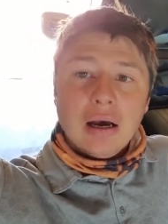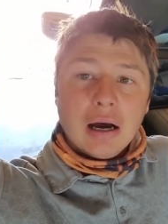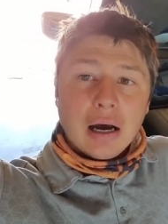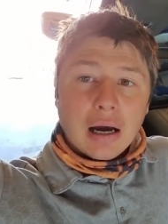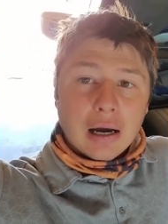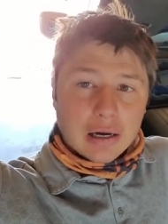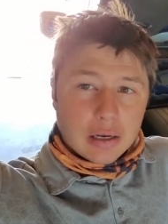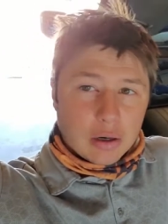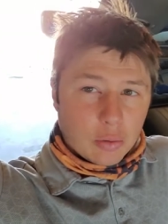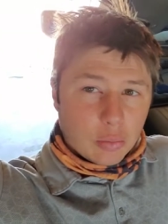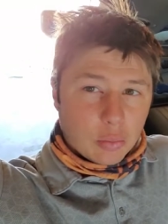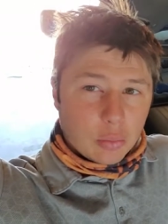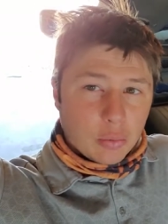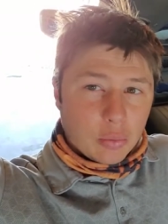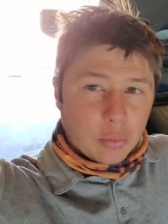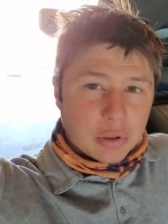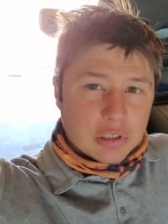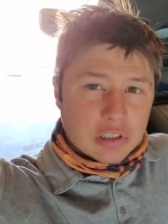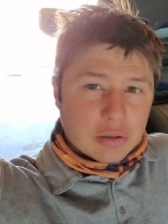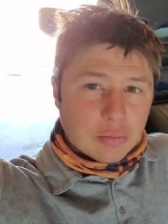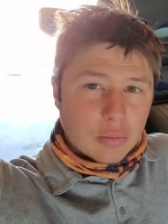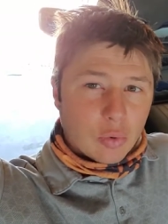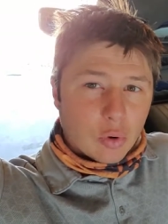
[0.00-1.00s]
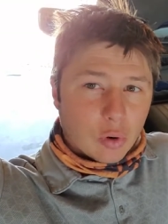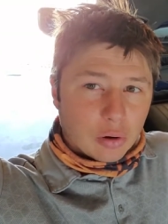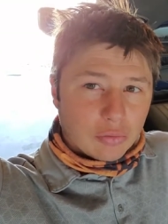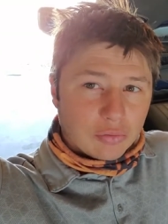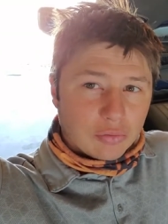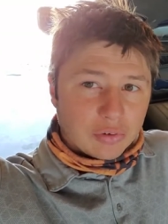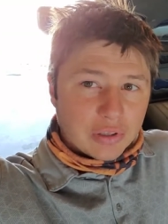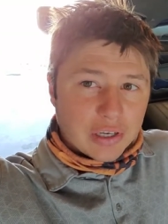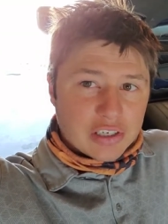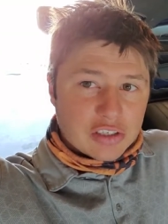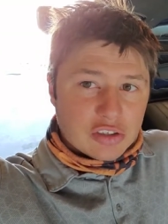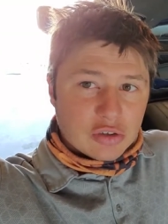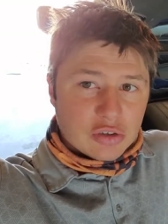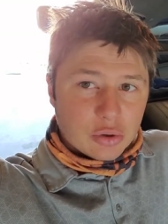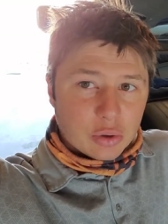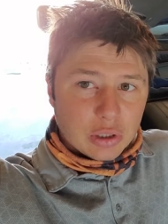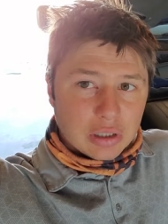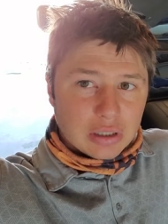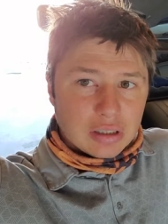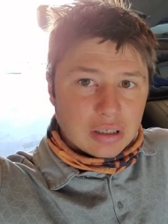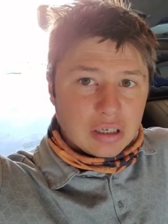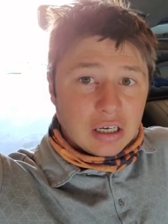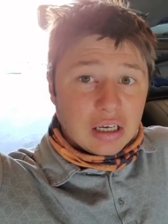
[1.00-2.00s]
I'm gonna put some more flush through
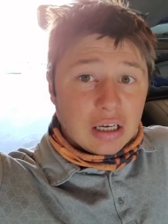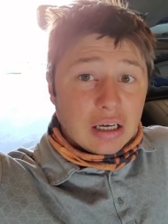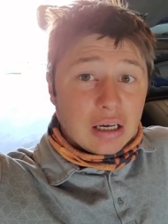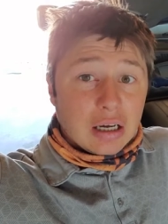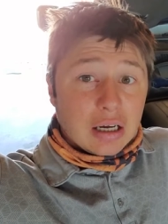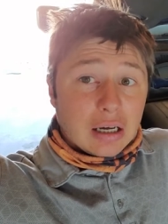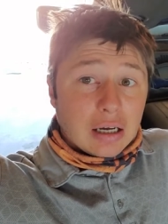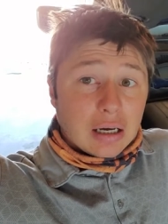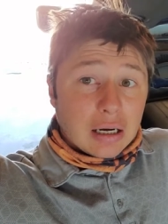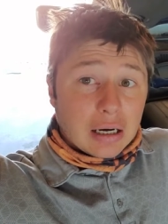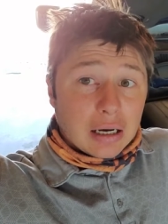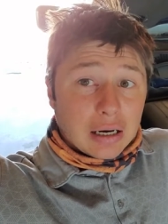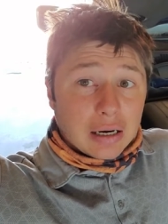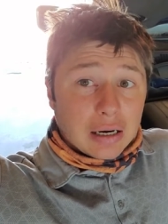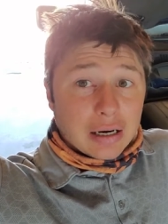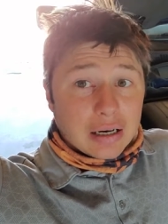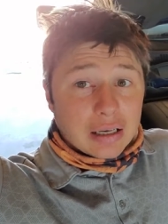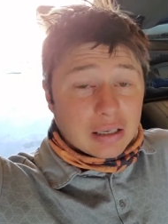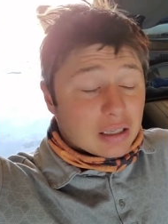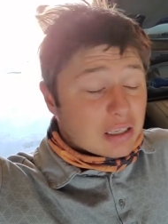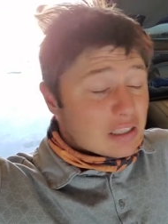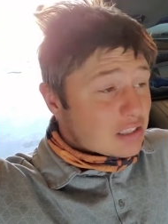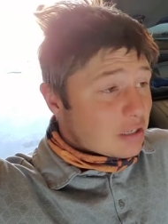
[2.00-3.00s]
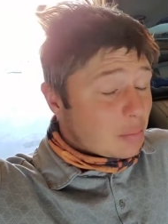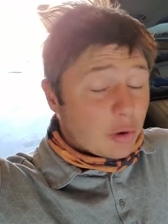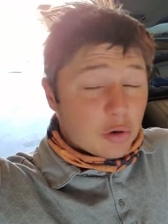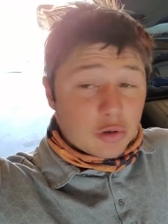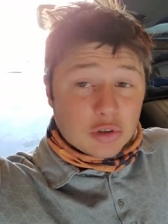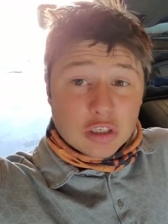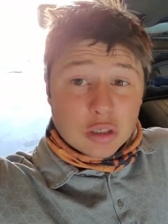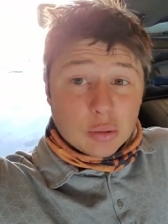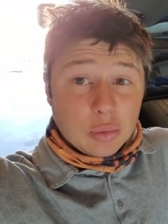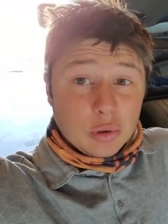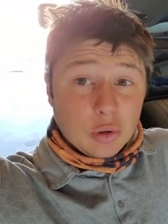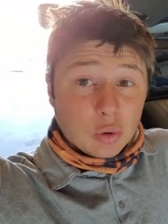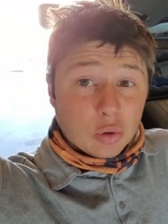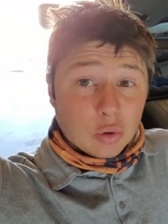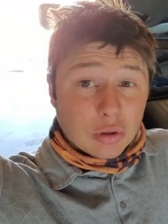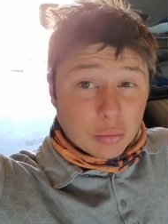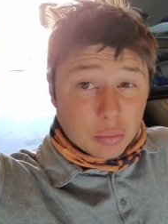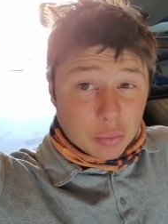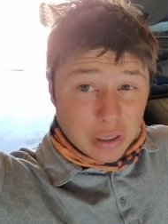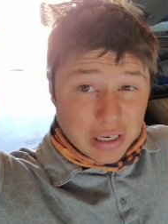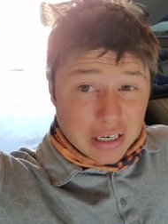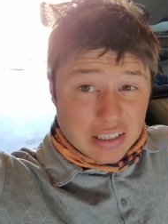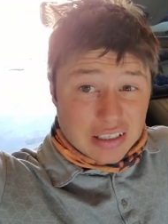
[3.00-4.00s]
it because uh, I'm also gonna be doing the
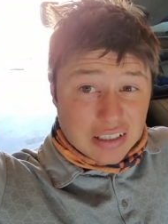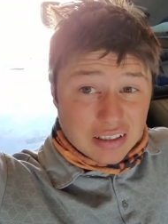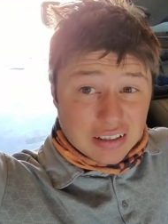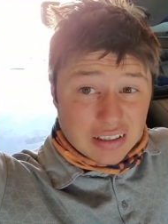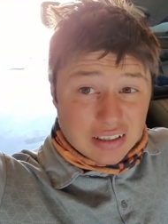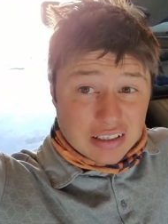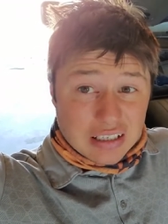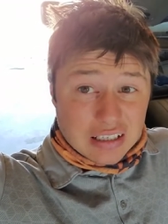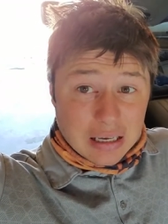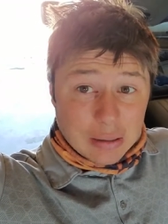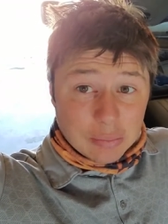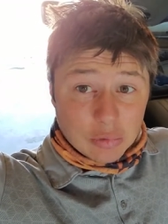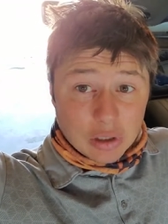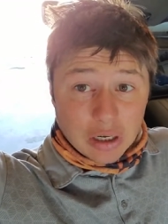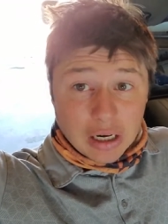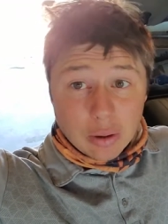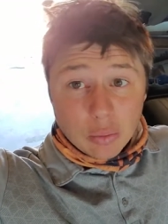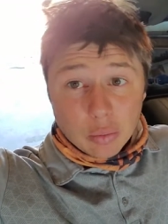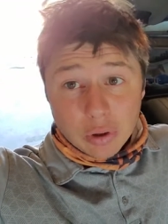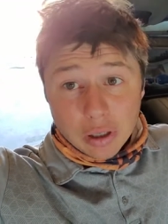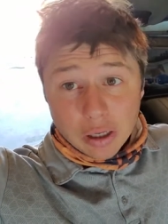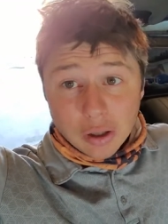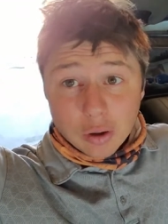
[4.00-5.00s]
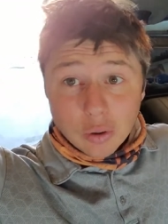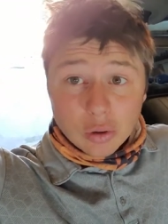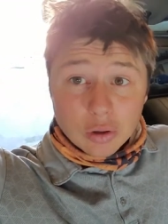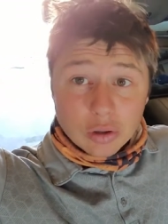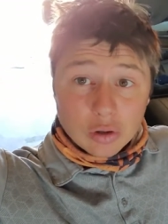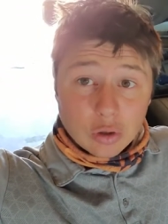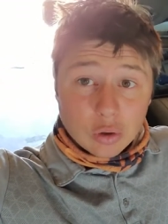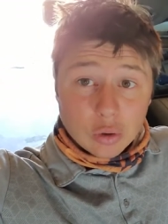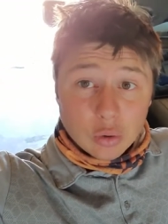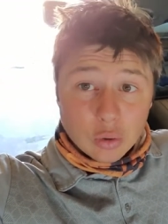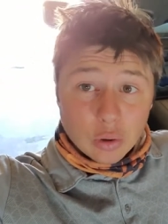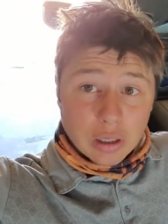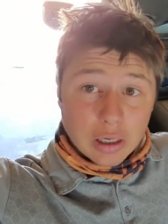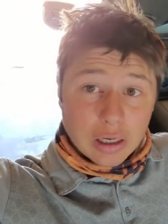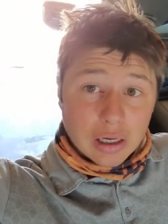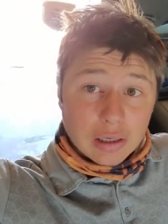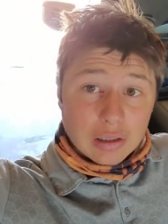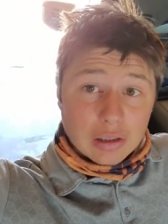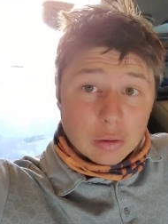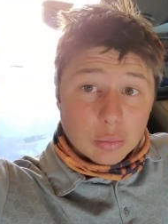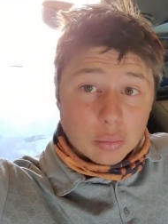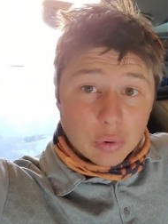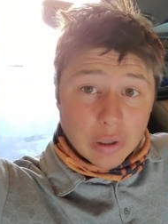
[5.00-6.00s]
brakes at the same time. When I go to do
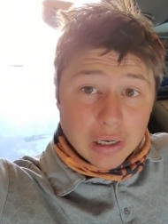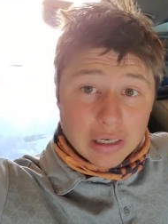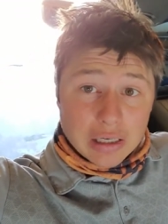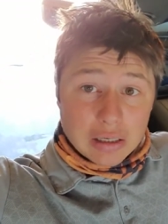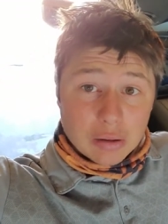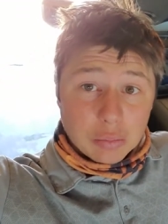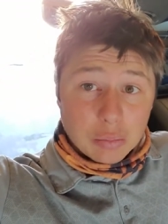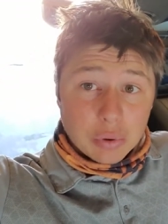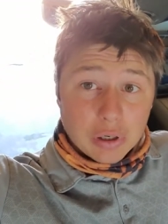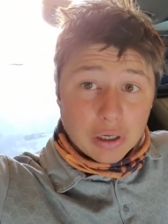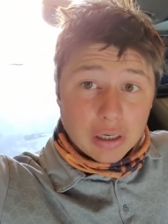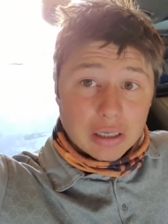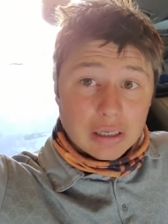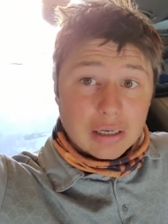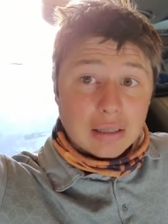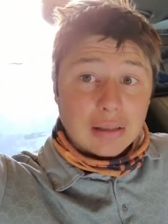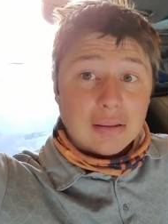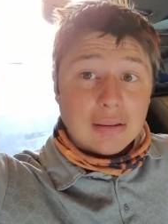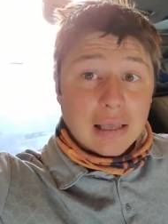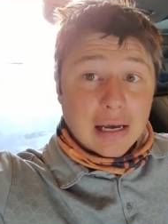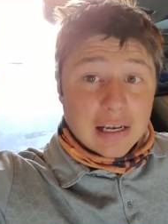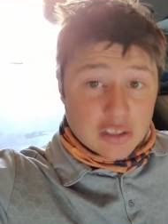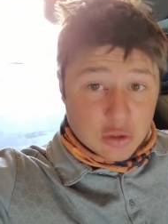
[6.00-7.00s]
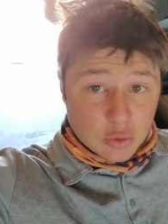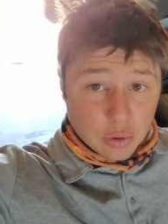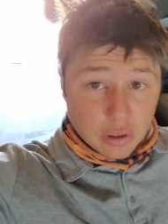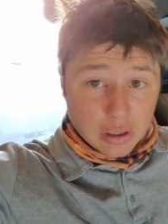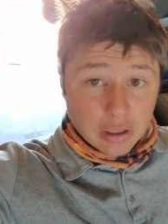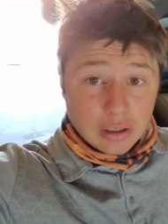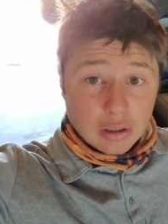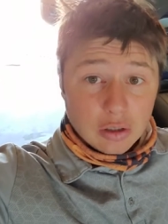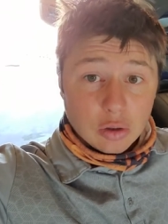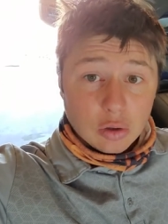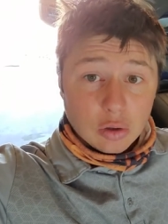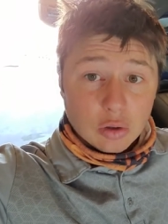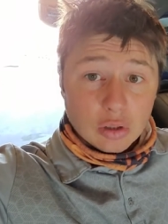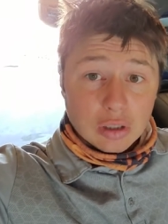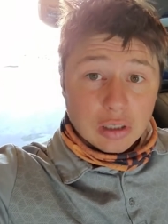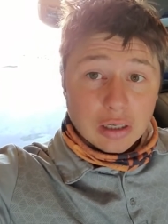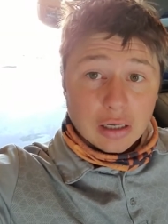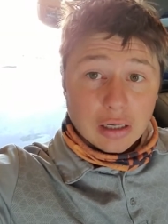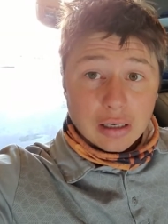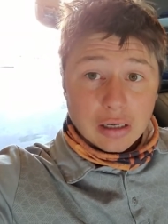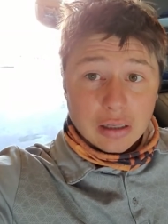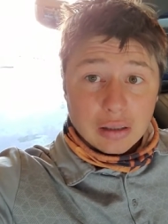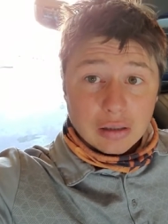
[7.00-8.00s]
uh, the break-in period, that's what I'm gonna do
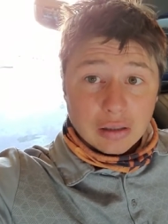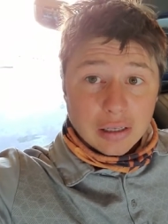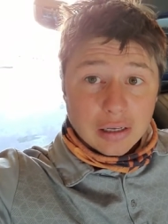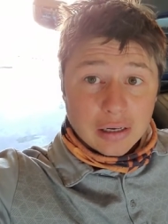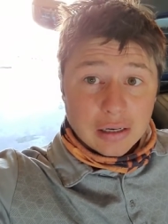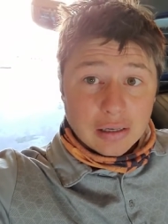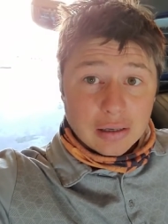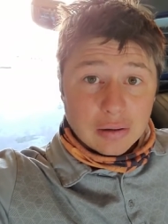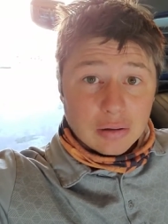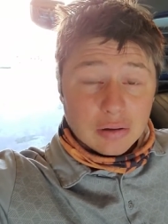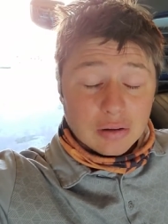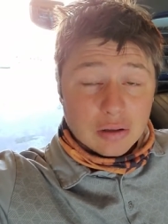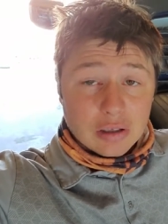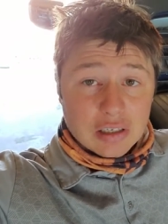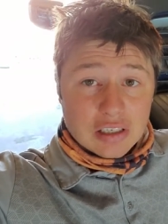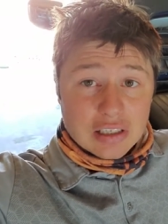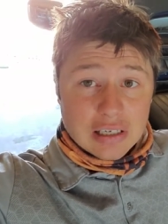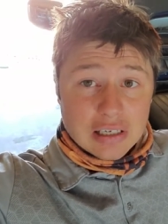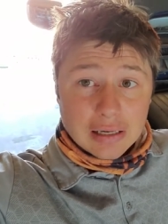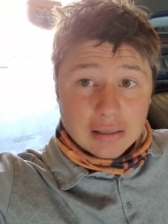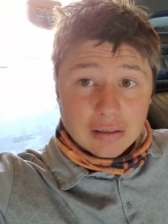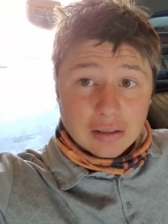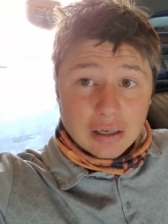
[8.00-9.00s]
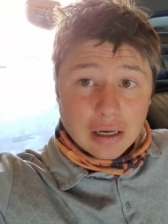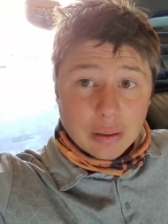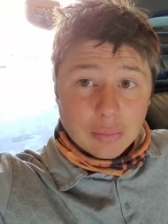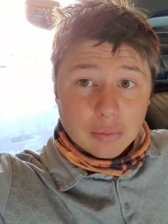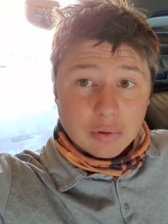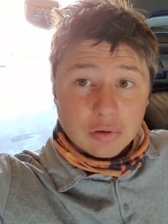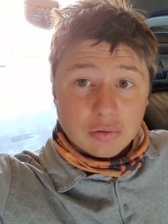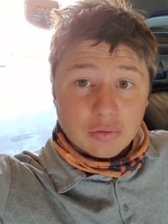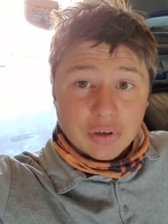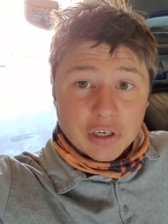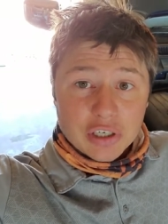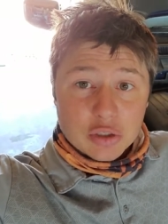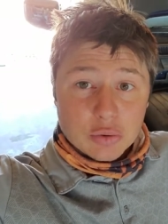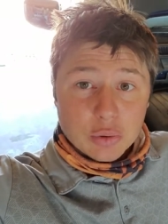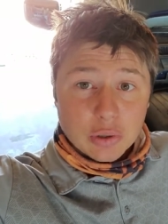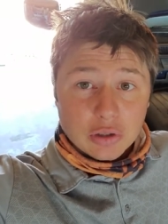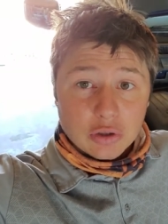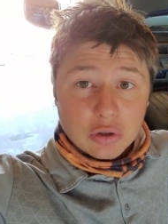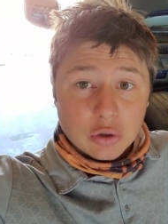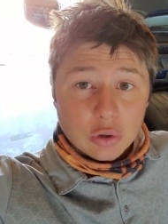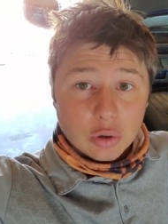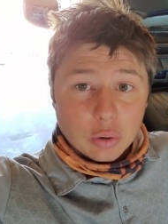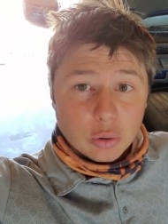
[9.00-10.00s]
to let it the second time of the flush run
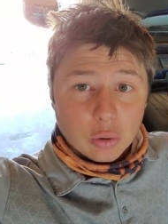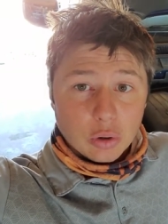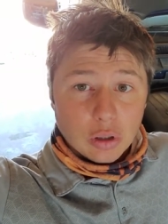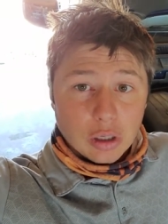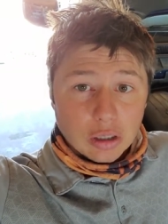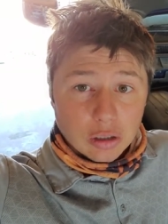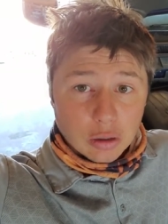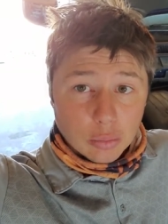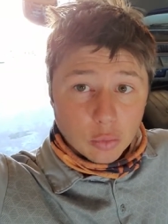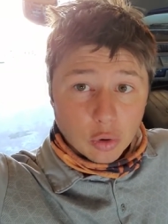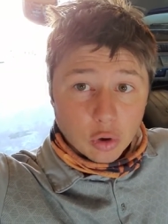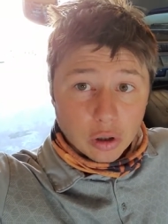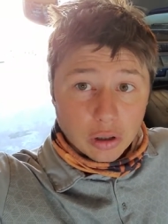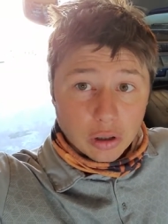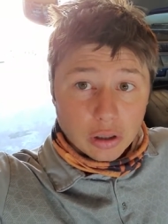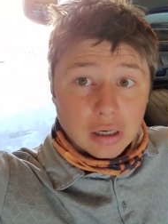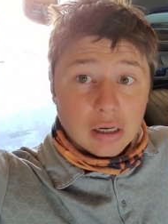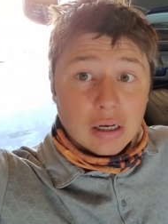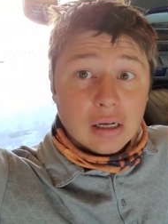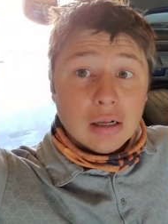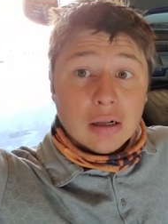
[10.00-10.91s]
through a little more.